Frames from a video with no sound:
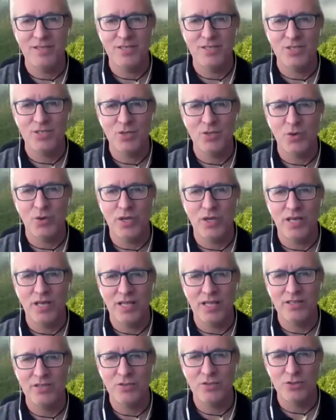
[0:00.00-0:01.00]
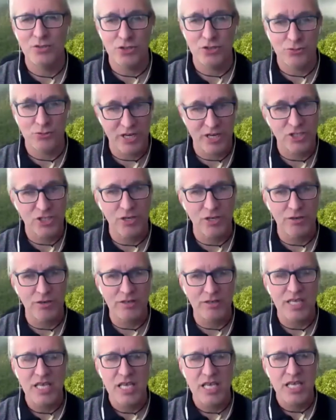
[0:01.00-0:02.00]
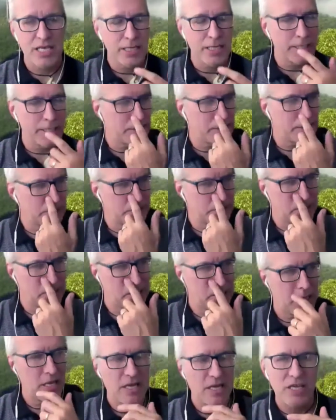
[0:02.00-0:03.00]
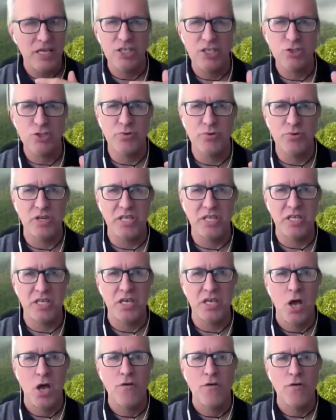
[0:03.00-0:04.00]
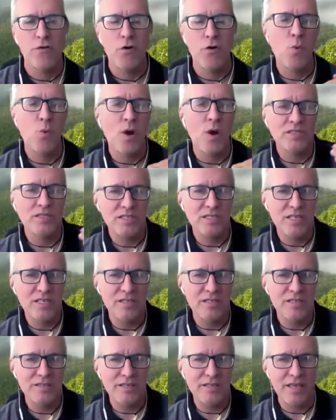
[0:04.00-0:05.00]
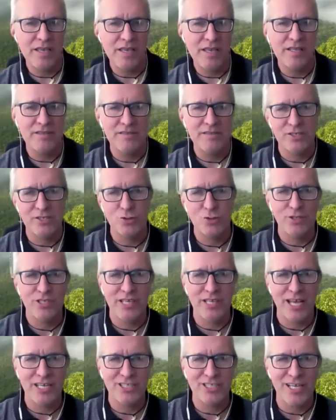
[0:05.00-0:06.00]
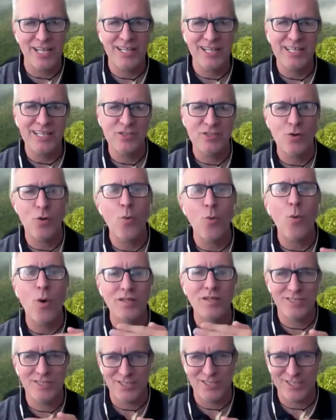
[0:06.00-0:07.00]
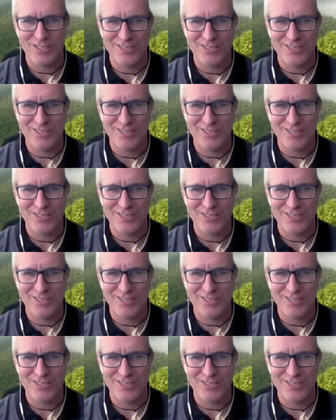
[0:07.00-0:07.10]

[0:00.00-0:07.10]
So the threshold is really, for 1 seed they eat, they should cache at least 1 seed.